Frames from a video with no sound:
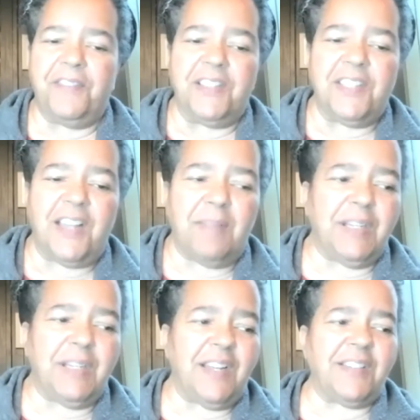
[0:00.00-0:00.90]

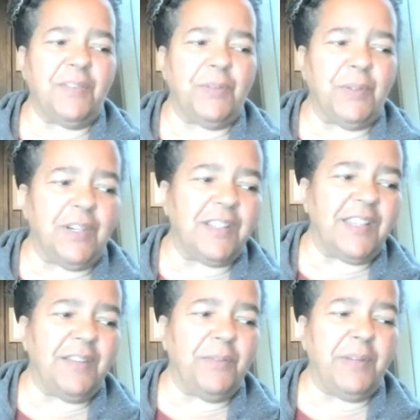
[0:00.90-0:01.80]
timing doesn't work,
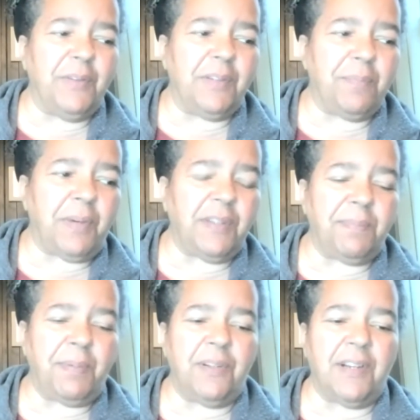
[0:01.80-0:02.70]
then we would
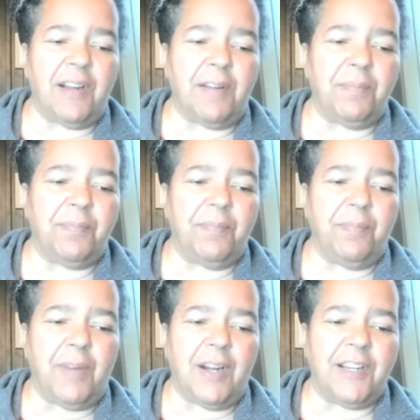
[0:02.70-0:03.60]
postpone our
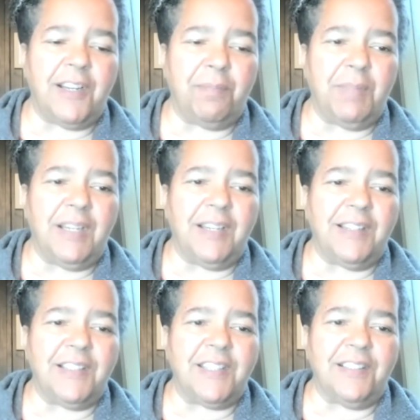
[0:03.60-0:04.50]
marketing meeting
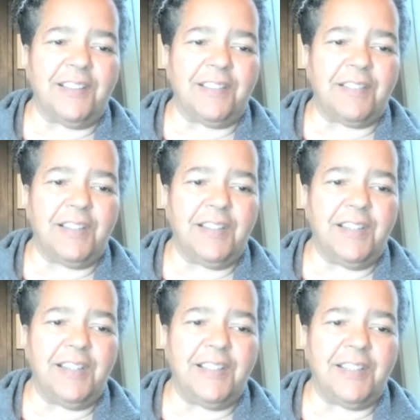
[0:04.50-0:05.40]
until
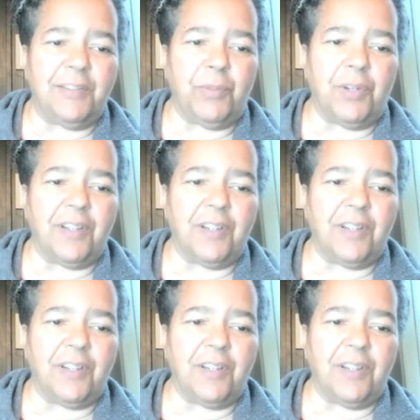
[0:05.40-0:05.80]
it did work.